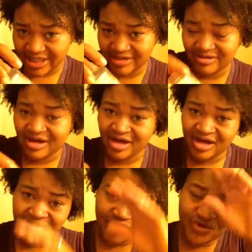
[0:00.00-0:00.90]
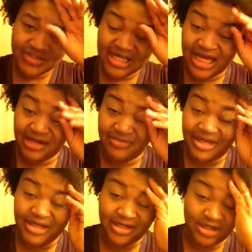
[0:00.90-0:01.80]
and of course alum
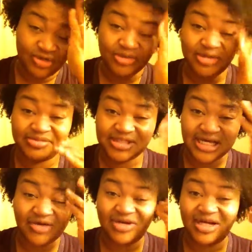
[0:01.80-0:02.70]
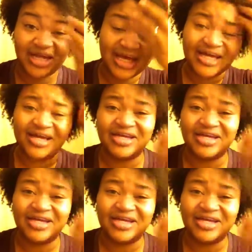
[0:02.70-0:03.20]
and aluminum sound alike,